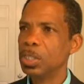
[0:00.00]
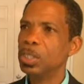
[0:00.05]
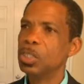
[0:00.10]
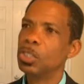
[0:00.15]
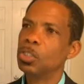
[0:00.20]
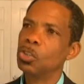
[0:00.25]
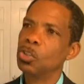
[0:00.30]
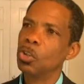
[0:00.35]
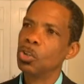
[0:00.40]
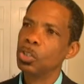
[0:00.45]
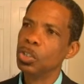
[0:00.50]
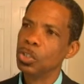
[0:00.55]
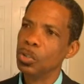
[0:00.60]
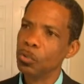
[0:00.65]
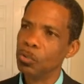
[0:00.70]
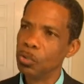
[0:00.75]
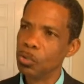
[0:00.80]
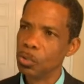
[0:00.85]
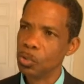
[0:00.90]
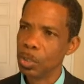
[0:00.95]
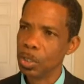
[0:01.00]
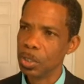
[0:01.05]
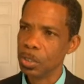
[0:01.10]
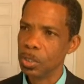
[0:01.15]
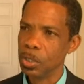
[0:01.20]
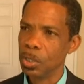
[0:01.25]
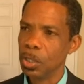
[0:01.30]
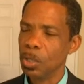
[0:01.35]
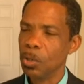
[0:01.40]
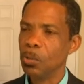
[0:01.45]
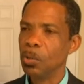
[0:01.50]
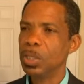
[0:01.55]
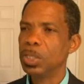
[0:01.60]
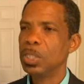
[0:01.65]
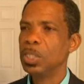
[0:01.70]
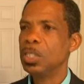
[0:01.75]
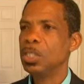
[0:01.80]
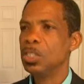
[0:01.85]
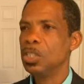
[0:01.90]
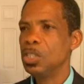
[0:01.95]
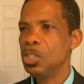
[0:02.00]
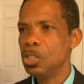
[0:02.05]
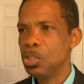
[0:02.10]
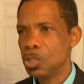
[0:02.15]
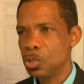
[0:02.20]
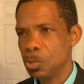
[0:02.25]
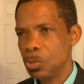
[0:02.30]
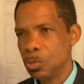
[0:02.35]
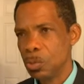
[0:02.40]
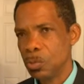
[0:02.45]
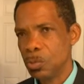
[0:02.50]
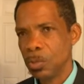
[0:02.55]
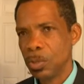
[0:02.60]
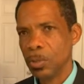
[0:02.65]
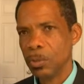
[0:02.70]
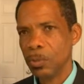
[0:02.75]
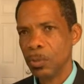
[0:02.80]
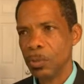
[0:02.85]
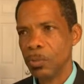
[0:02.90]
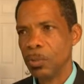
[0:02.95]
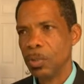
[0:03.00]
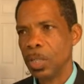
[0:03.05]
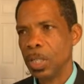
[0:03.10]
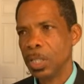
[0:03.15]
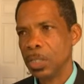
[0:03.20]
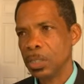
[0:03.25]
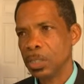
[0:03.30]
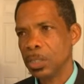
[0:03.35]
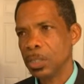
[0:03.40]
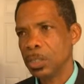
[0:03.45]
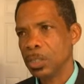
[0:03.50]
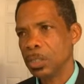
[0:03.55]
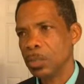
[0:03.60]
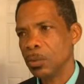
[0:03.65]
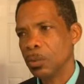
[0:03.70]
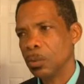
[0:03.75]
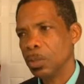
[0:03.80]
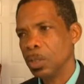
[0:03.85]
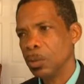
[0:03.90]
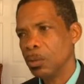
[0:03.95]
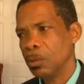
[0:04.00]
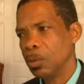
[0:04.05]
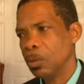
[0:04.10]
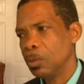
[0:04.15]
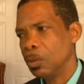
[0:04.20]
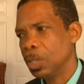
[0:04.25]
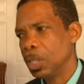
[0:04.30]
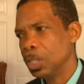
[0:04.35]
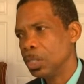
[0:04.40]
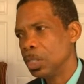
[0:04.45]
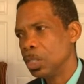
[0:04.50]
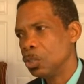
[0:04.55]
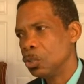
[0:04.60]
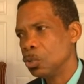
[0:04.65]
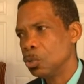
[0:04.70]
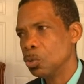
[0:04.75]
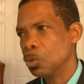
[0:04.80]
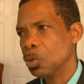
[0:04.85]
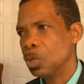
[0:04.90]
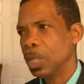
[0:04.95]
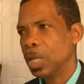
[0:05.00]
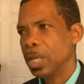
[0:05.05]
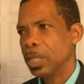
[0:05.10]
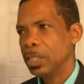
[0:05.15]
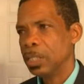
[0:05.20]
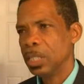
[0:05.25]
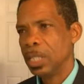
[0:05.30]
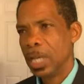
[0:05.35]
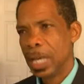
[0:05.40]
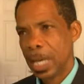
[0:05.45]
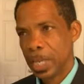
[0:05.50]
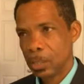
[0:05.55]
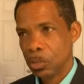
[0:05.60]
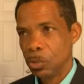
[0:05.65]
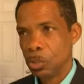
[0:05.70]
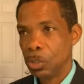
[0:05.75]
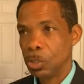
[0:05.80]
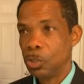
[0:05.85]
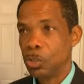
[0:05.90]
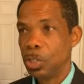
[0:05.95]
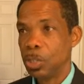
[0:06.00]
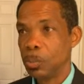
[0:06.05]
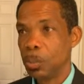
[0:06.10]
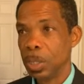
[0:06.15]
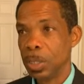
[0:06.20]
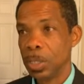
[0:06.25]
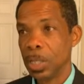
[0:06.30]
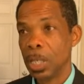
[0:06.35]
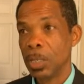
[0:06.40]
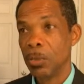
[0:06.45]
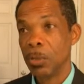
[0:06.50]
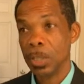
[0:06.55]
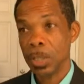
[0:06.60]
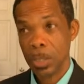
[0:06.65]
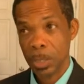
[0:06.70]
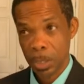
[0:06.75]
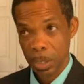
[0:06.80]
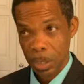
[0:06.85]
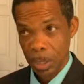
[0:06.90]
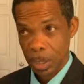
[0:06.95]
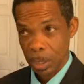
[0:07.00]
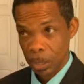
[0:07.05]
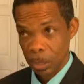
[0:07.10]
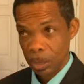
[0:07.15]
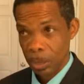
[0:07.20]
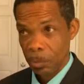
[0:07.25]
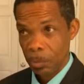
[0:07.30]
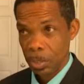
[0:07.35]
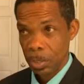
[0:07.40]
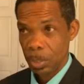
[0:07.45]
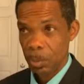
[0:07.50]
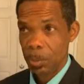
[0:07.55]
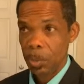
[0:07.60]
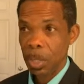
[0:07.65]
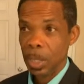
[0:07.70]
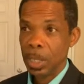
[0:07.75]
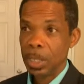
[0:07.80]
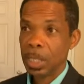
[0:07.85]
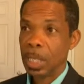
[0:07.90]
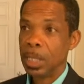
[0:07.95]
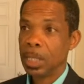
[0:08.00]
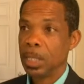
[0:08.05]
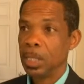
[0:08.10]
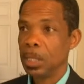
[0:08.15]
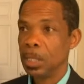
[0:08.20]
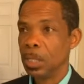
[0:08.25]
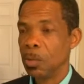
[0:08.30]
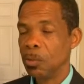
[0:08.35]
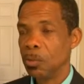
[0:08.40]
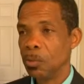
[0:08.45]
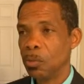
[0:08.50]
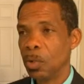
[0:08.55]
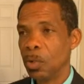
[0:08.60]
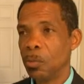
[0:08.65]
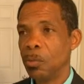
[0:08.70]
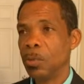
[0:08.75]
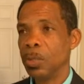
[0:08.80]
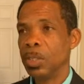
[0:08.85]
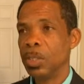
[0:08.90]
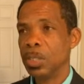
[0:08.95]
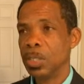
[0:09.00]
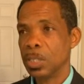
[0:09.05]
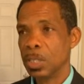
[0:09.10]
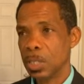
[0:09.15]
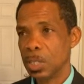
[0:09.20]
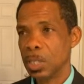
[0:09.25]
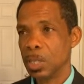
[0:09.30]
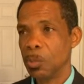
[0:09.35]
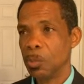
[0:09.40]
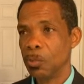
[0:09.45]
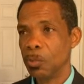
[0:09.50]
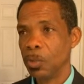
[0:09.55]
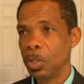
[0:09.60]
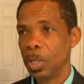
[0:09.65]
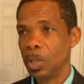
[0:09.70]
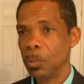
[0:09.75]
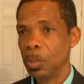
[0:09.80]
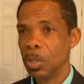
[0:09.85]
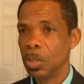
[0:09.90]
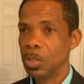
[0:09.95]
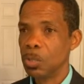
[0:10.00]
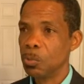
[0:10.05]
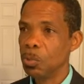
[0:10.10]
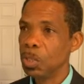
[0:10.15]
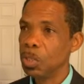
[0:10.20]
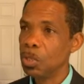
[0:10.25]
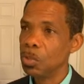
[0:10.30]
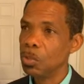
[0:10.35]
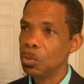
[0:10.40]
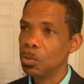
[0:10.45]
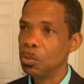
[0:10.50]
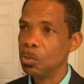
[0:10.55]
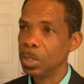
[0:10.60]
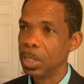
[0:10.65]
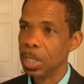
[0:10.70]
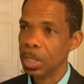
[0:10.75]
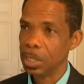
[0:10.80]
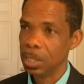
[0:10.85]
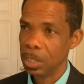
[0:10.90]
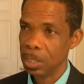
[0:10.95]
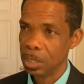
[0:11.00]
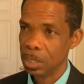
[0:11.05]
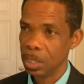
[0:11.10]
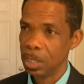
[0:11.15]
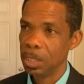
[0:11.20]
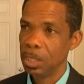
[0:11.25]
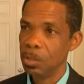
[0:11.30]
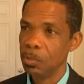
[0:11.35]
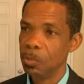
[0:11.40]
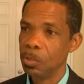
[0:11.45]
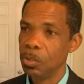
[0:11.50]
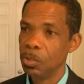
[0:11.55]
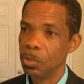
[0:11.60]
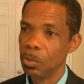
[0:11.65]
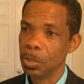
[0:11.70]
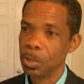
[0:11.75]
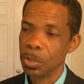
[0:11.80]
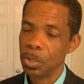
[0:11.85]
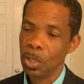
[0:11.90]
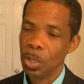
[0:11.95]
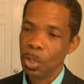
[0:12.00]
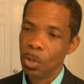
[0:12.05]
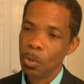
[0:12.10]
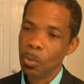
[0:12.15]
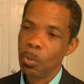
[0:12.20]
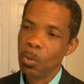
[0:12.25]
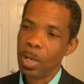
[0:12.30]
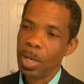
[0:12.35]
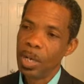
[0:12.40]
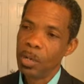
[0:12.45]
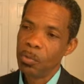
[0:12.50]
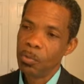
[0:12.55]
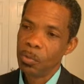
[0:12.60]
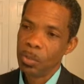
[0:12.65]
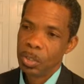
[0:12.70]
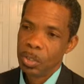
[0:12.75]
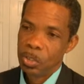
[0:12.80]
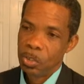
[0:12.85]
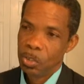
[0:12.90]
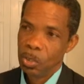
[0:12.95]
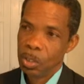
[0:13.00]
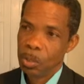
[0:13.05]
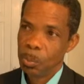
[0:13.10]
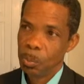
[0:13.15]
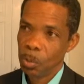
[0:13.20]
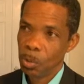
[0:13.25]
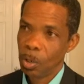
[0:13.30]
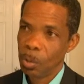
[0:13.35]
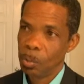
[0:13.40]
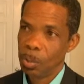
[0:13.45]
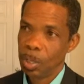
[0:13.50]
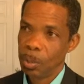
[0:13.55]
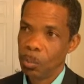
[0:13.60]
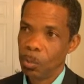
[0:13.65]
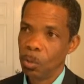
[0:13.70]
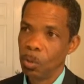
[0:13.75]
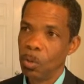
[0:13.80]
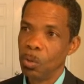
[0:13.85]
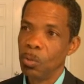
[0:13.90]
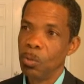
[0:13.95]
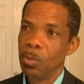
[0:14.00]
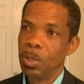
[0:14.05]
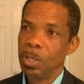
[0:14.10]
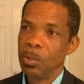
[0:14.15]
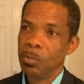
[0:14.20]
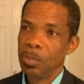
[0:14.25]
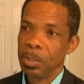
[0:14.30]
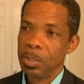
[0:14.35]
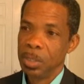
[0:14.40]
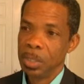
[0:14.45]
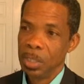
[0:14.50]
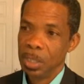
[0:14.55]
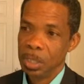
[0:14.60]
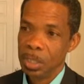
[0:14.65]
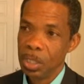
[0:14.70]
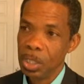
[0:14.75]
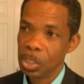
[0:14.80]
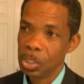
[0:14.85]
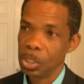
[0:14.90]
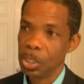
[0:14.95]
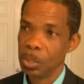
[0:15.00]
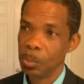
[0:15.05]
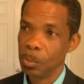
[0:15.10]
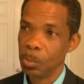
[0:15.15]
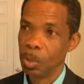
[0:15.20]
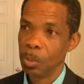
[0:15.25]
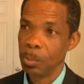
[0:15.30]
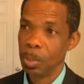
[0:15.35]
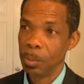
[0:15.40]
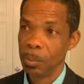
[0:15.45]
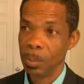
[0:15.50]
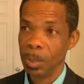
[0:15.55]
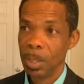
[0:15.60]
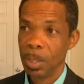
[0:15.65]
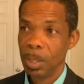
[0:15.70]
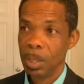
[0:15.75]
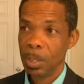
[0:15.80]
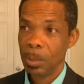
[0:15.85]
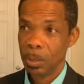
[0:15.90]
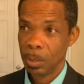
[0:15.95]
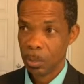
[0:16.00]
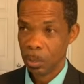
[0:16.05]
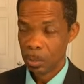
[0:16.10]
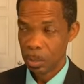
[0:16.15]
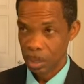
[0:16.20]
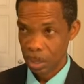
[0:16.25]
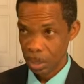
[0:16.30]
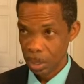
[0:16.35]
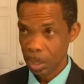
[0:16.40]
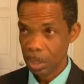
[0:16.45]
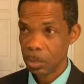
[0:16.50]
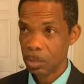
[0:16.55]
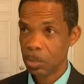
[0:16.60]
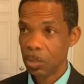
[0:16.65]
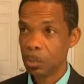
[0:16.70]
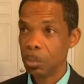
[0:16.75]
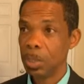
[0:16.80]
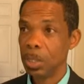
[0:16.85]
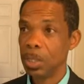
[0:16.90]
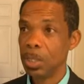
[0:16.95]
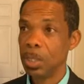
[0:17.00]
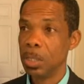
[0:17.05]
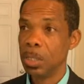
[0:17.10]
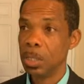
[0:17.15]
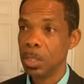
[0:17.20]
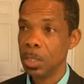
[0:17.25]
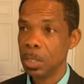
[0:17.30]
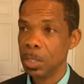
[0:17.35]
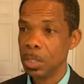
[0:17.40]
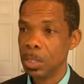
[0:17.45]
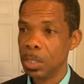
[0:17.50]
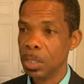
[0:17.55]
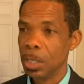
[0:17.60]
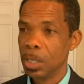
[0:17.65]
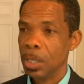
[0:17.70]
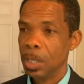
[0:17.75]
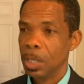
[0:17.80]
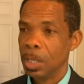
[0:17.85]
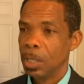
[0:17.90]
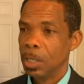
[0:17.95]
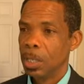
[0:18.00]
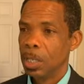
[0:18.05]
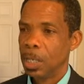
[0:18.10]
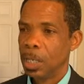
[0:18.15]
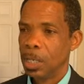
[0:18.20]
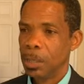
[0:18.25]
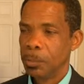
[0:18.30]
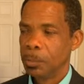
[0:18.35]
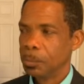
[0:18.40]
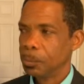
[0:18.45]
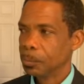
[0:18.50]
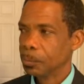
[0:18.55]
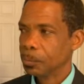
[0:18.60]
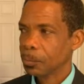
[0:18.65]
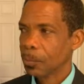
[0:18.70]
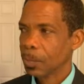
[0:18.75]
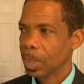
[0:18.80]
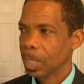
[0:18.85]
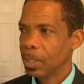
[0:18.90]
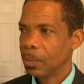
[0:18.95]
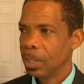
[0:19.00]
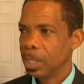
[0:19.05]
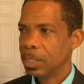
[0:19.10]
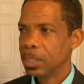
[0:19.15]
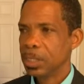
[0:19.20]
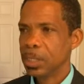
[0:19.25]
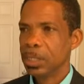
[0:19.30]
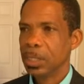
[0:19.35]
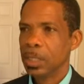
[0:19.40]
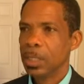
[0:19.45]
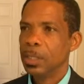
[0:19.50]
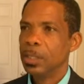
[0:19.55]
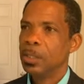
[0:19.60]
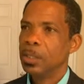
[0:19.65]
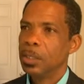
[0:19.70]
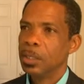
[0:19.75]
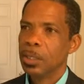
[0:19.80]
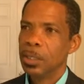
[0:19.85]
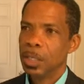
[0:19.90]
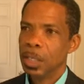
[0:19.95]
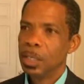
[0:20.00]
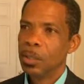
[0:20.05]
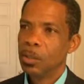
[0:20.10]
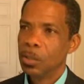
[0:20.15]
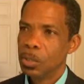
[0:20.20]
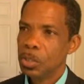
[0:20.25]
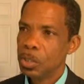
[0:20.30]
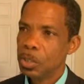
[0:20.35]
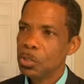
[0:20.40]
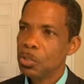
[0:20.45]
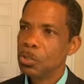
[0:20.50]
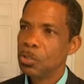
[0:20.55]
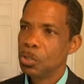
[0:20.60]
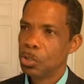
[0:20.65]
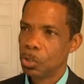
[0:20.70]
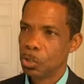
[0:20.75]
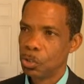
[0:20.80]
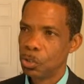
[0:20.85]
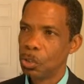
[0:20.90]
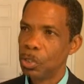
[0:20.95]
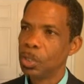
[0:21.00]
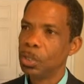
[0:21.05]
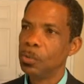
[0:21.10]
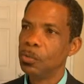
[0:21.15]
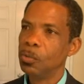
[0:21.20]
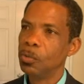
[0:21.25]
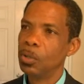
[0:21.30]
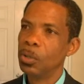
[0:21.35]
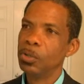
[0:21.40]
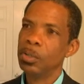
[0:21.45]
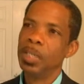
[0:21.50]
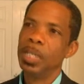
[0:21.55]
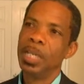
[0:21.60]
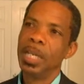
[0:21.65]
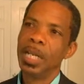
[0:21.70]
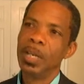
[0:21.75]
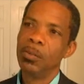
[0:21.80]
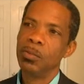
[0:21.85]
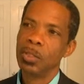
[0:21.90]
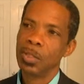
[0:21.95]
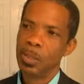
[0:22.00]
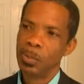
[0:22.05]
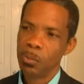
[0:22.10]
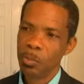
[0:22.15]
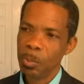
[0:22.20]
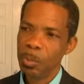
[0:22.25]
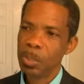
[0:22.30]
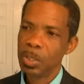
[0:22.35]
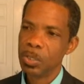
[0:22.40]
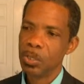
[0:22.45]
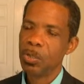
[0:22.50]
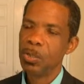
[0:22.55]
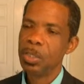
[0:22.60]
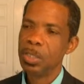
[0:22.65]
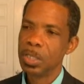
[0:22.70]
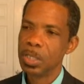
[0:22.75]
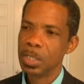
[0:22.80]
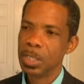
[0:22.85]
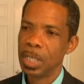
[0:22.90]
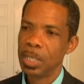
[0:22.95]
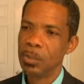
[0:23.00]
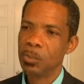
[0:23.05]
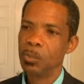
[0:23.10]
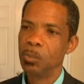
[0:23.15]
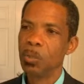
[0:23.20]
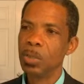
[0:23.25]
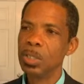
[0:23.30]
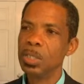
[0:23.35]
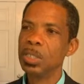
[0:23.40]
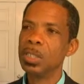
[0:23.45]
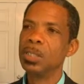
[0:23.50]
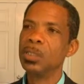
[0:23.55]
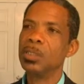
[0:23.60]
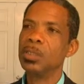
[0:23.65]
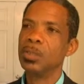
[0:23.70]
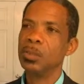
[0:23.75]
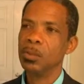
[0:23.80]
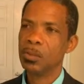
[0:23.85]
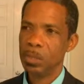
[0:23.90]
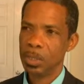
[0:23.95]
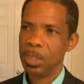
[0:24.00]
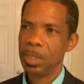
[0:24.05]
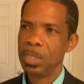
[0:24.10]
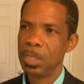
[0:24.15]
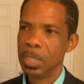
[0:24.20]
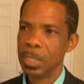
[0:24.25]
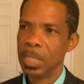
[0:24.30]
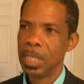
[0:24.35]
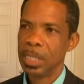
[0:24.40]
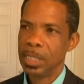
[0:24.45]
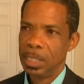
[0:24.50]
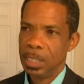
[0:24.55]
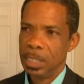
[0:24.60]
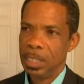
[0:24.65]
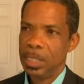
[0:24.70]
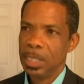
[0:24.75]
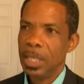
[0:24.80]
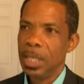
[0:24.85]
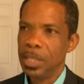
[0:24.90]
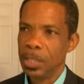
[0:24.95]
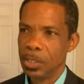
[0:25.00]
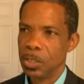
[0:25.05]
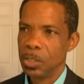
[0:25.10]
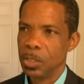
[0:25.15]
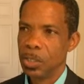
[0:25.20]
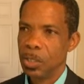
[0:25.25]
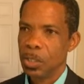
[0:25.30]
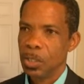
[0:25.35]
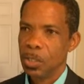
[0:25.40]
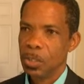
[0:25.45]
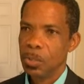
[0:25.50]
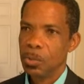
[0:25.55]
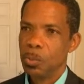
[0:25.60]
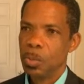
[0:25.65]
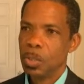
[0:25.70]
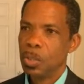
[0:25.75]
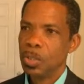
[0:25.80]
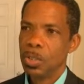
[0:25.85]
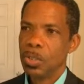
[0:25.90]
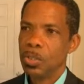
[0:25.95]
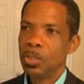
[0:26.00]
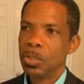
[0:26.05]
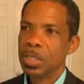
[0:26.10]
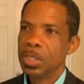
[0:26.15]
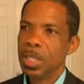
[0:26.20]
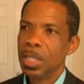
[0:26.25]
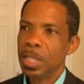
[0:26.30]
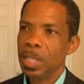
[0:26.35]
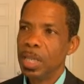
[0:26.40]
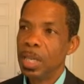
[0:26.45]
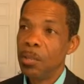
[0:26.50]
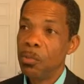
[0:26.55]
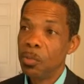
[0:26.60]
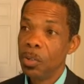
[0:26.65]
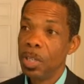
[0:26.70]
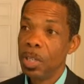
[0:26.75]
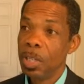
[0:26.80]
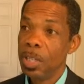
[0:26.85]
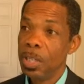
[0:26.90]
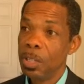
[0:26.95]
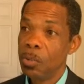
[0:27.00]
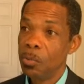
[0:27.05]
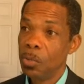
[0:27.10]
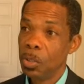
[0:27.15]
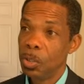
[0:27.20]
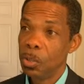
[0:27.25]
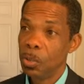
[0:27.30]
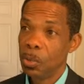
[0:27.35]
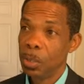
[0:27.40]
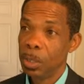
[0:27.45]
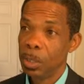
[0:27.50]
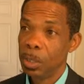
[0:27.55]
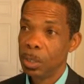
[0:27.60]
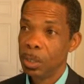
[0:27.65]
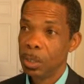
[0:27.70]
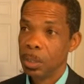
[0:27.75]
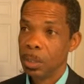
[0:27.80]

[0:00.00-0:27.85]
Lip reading: are the choice of drugs? What are the issues related to the actual treatment and recidivism that is involved in the system of care? Because we know that these individuals who have a drug problem or who have an addiction problem considered to be a disease, that they continue to struggle throughout their lives, and we must understand what it is that it takes, because not every individual,